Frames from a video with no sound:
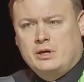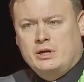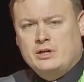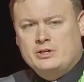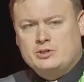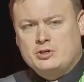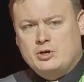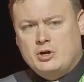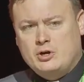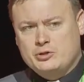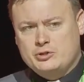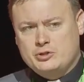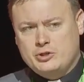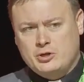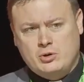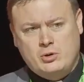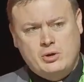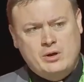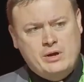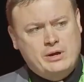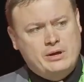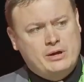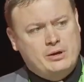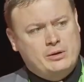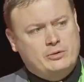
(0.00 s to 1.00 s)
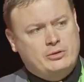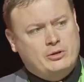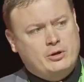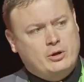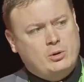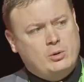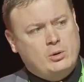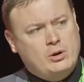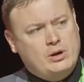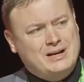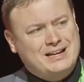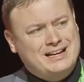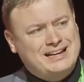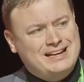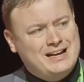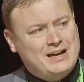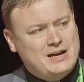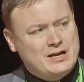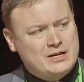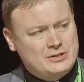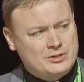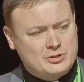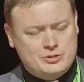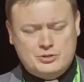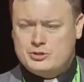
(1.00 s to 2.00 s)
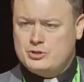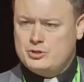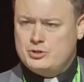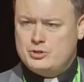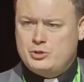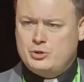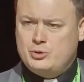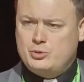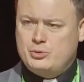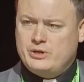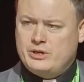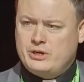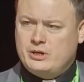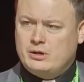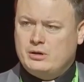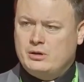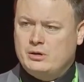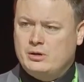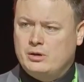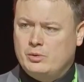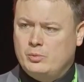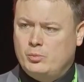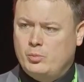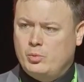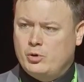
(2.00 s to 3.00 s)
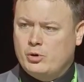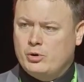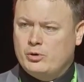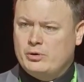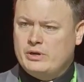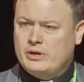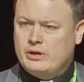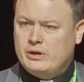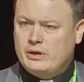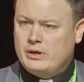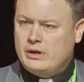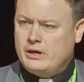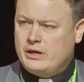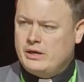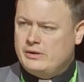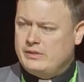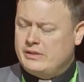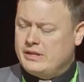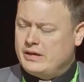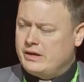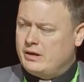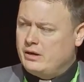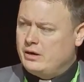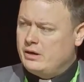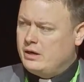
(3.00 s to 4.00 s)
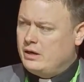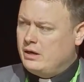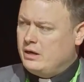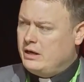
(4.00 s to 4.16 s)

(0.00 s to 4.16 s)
It's also, though, a constituting word in that